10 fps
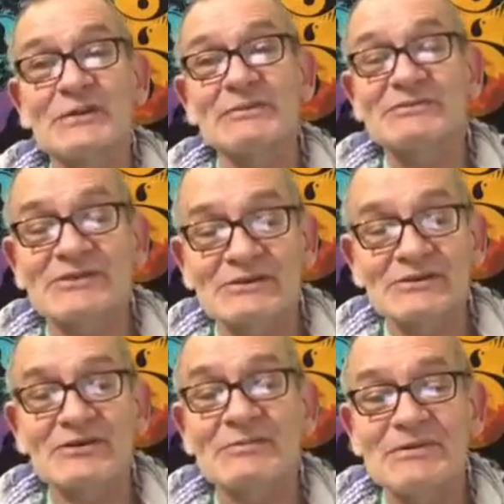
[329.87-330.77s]
People don't
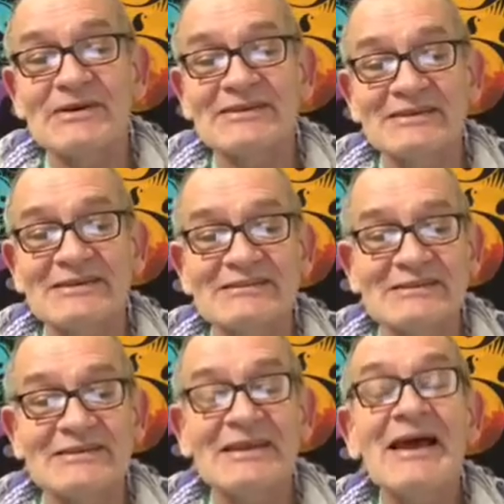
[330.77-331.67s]
cooperate
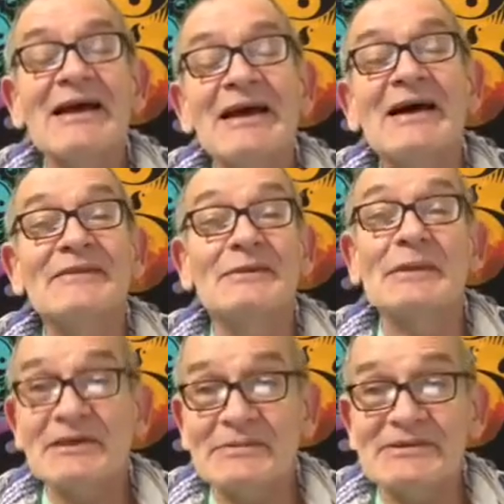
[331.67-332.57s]
easily, and there
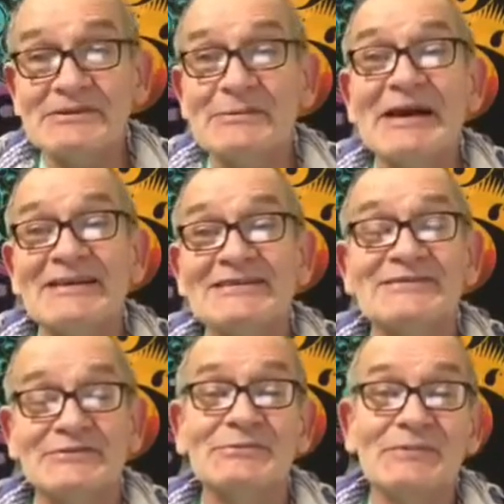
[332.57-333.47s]
may be
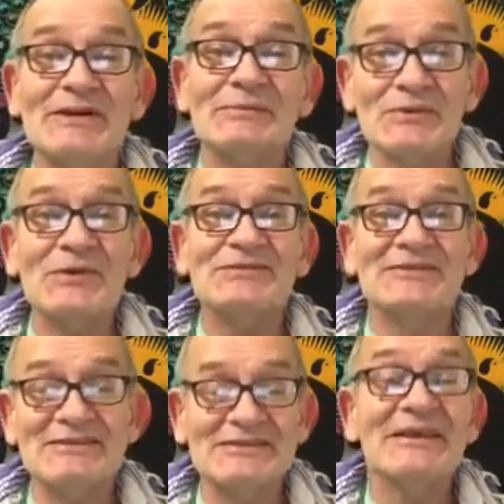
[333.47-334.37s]
demands from people
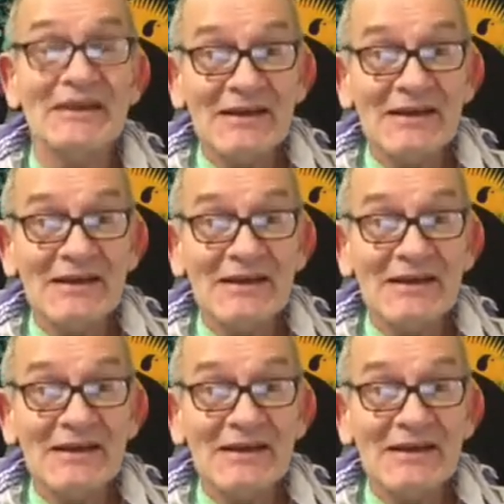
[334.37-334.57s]
wanting to